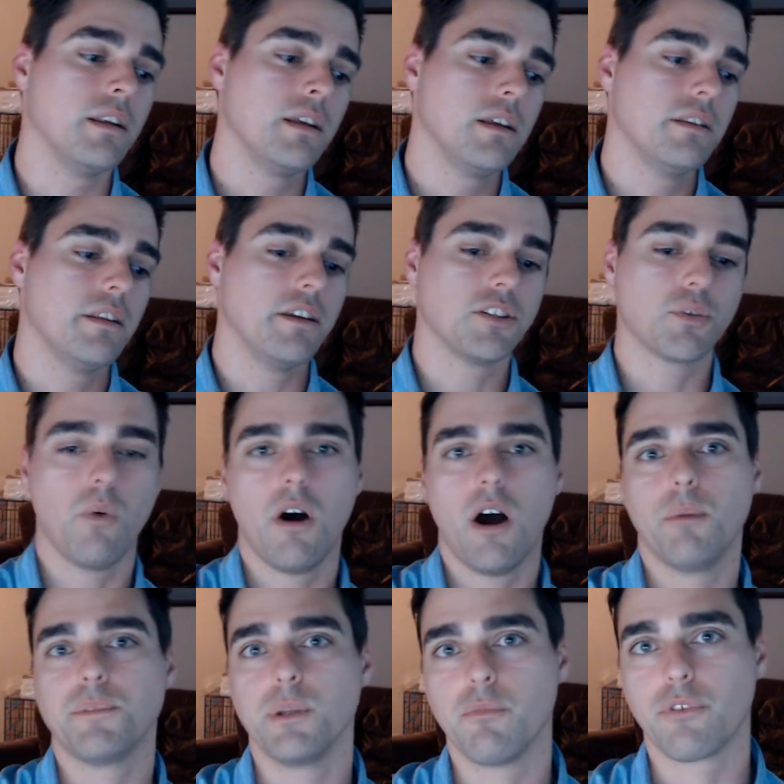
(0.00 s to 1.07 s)
they swapped
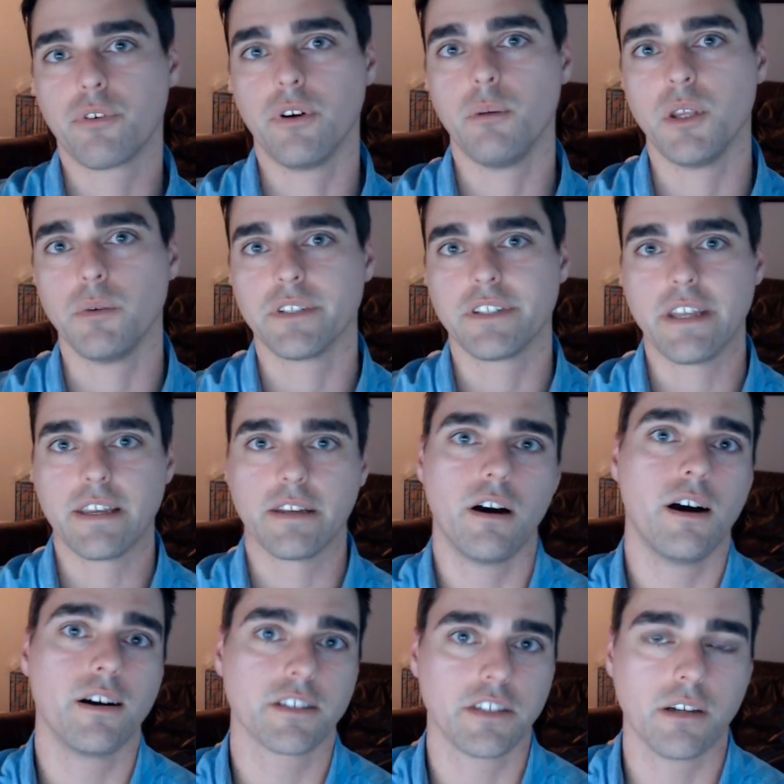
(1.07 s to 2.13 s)
him from, he was taking
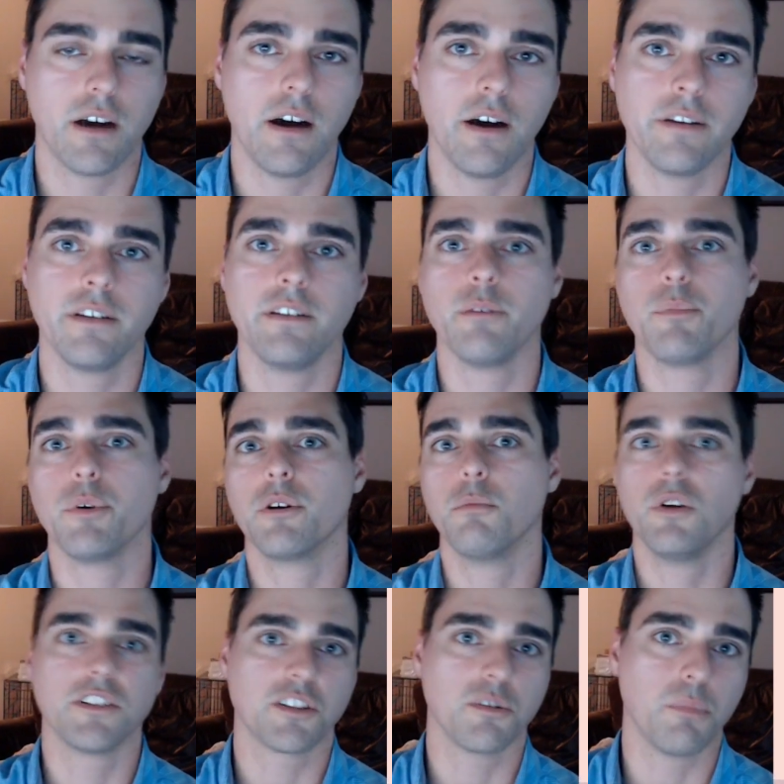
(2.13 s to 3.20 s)
OxyContin, and they put him on
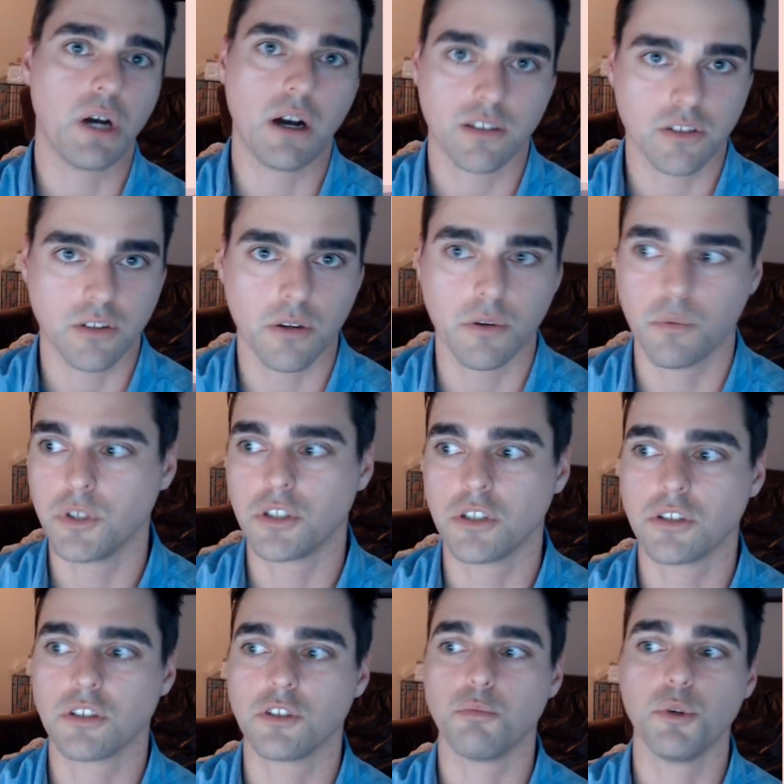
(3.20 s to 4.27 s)
Suboxone, which is
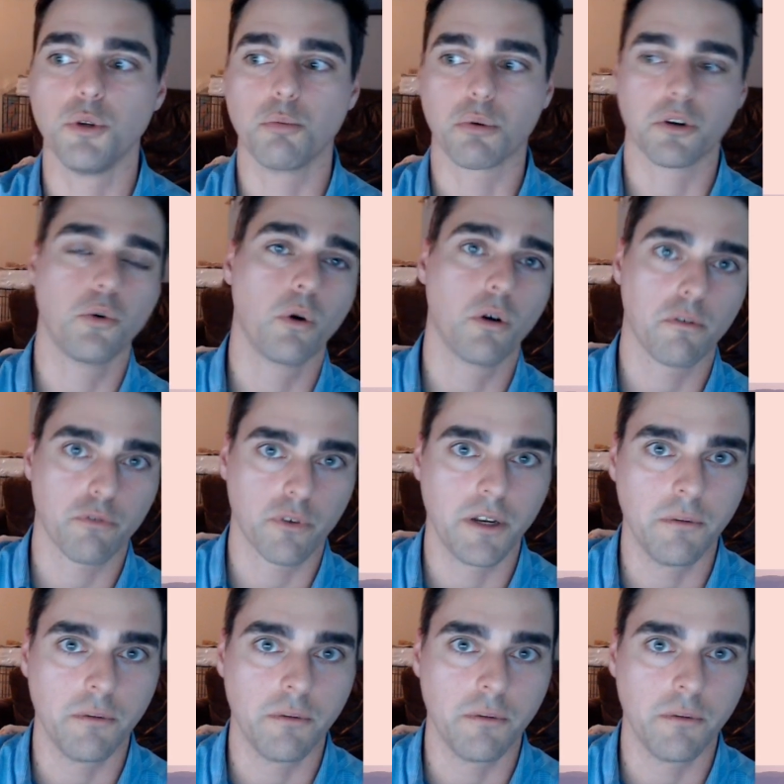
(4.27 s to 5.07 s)
this buprenorphine.